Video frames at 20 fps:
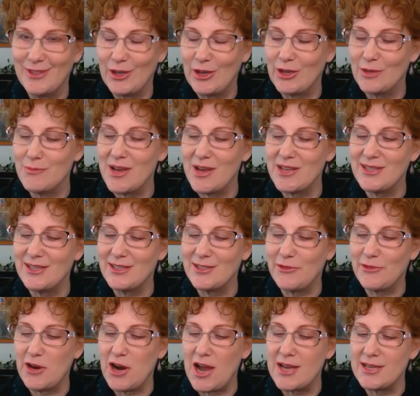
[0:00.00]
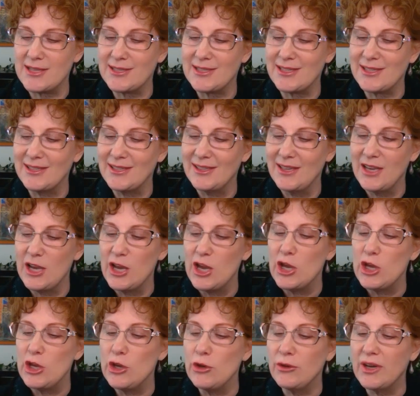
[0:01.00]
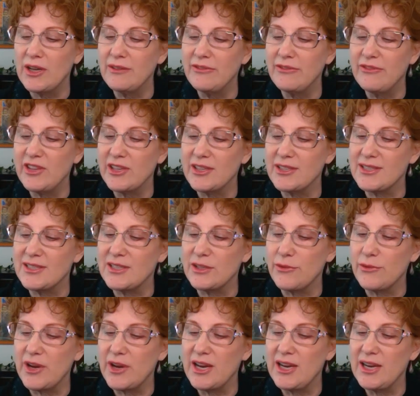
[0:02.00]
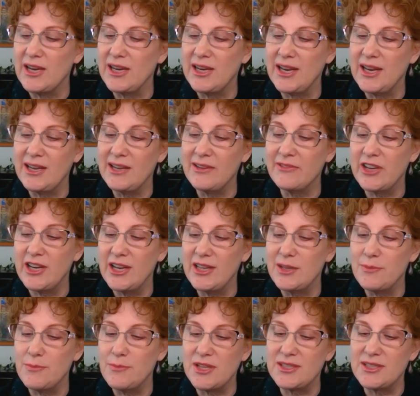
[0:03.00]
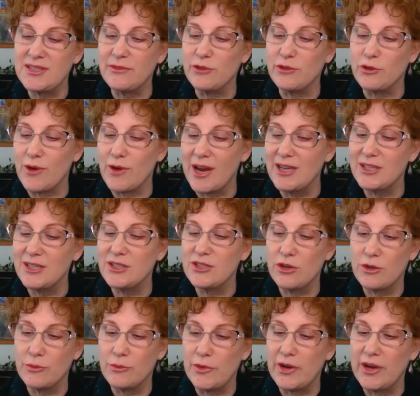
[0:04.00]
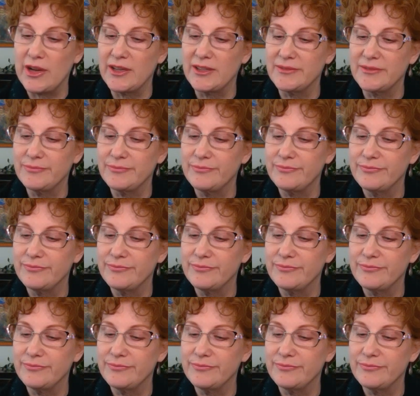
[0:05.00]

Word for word: Good message for us. You can feel serene even in the midst of great turmoil.